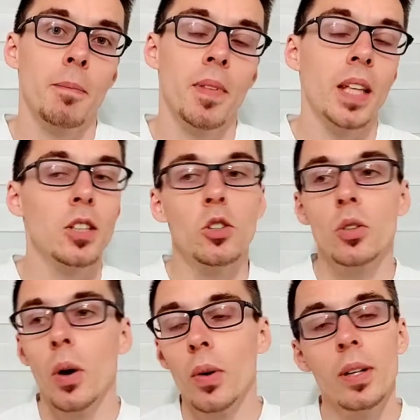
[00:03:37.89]
They didn't
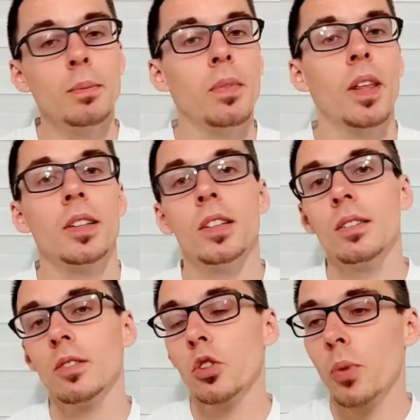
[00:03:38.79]
know him, they
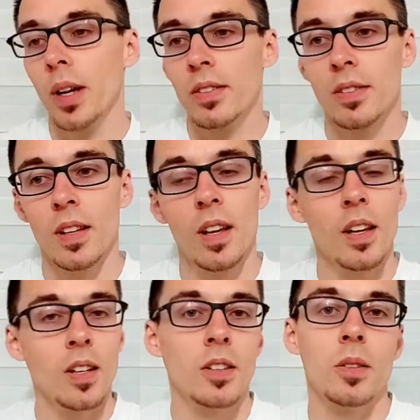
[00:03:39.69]
didn't trust
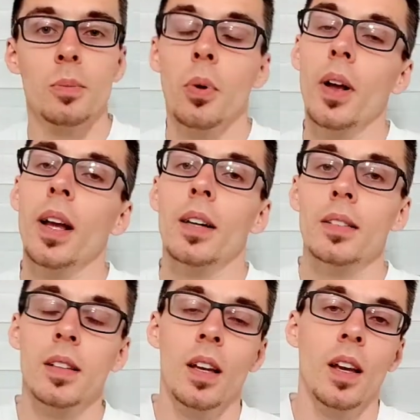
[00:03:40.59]
the product,